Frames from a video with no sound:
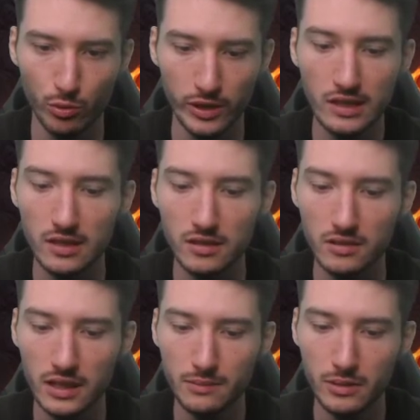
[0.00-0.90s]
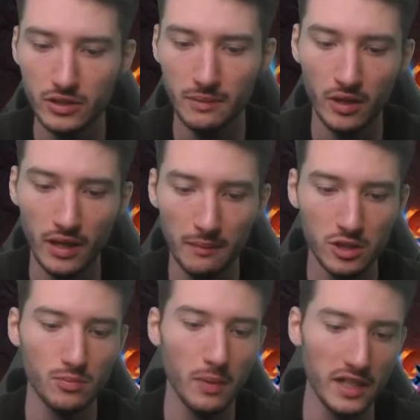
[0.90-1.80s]
weaker, right? Because I'm
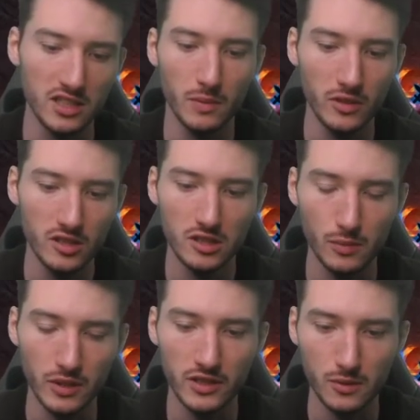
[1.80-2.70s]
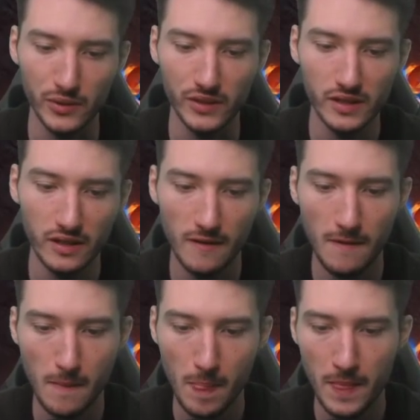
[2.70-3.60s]
just playing Spirit, Spirit, Spirit.
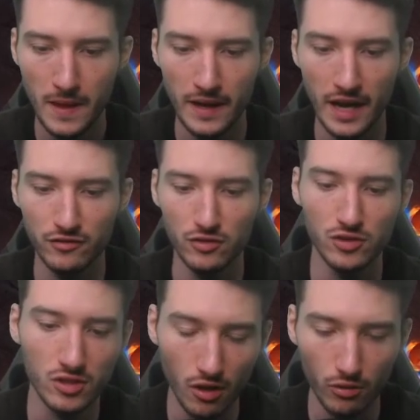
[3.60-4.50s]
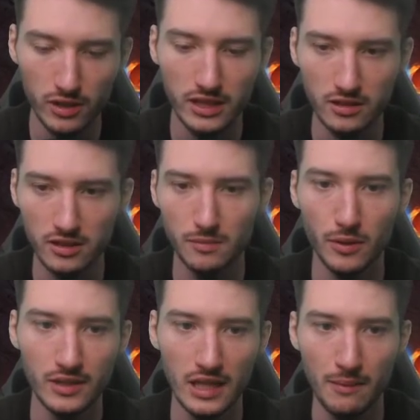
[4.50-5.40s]
And I have to slowly kill the
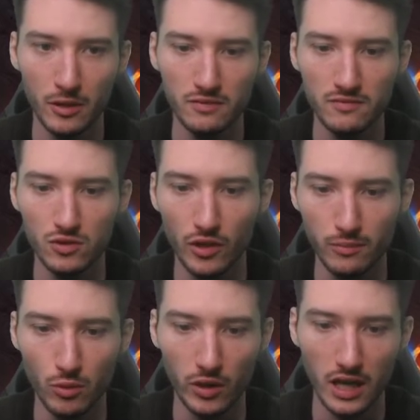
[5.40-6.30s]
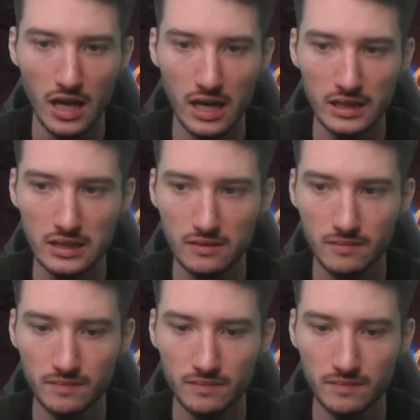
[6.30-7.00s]
opponent. I'm not even drawing more cards.